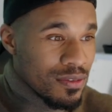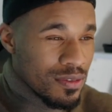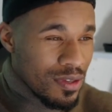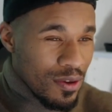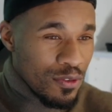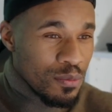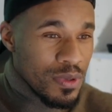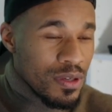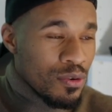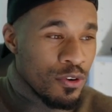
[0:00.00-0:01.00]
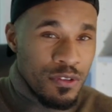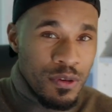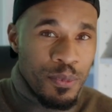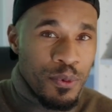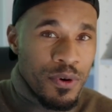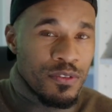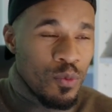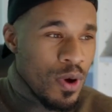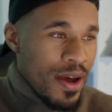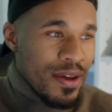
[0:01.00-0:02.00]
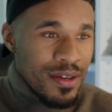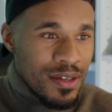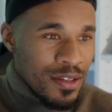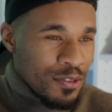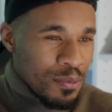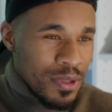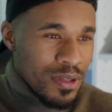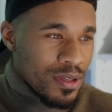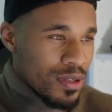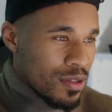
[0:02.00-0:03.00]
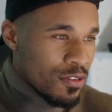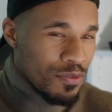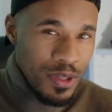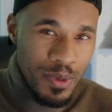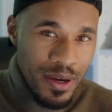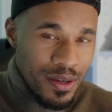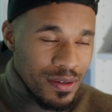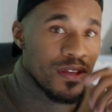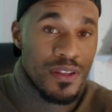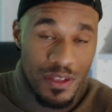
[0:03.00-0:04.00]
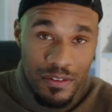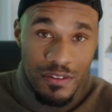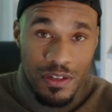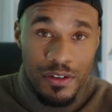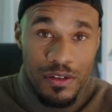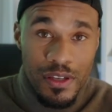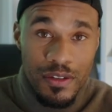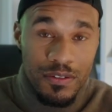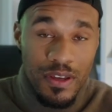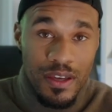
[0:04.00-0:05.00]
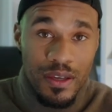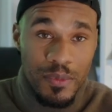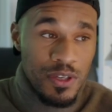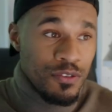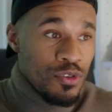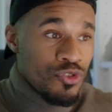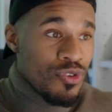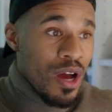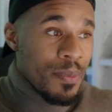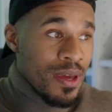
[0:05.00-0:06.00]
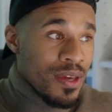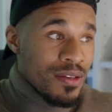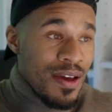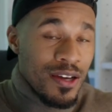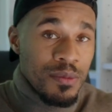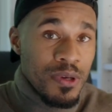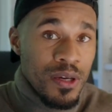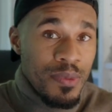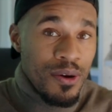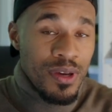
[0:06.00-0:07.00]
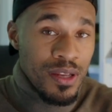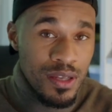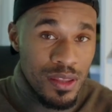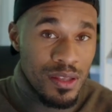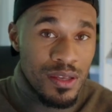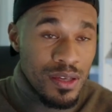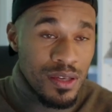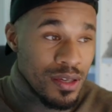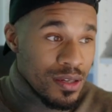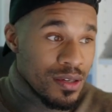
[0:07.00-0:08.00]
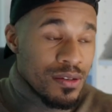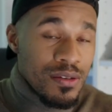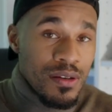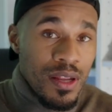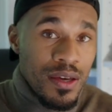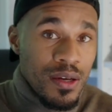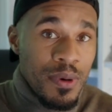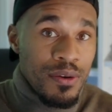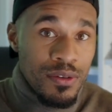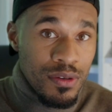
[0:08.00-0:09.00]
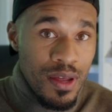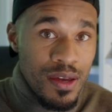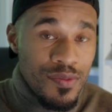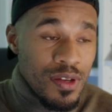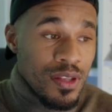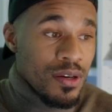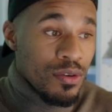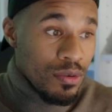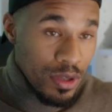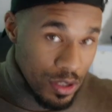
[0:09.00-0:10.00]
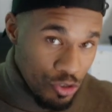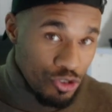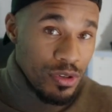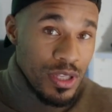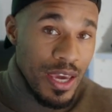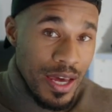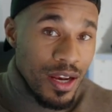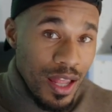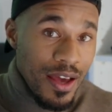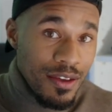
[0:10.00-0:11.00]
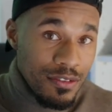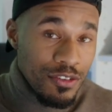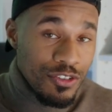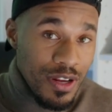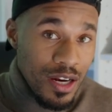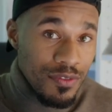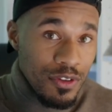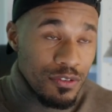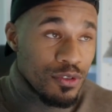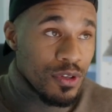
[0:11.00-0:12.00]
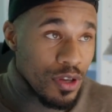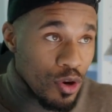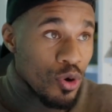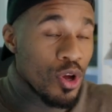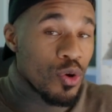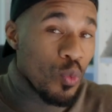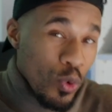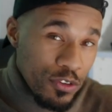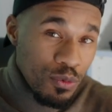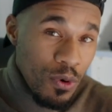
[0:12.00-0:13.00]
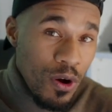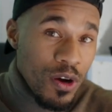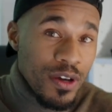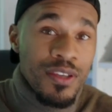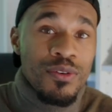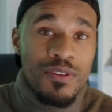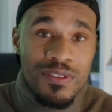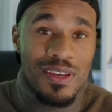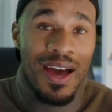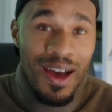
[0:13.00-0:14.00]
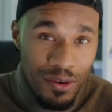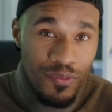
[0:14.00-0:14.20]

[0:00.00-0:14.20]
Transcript: tells me or supports why it gives me this feedback. This is literally insane because you can drop a document about anything in here, like about your life, and then it'll literally analyze the shit out of it. So you can know what's wrong and you can see how to